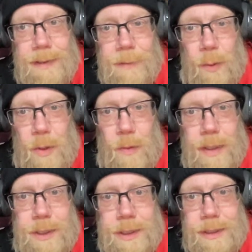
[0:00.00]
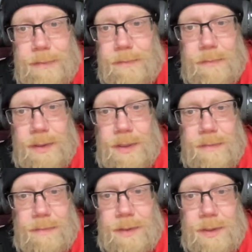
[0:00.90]
to the point where it's just
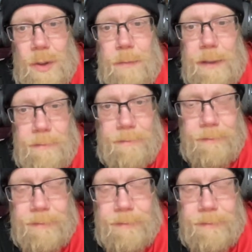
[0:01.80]
stupid.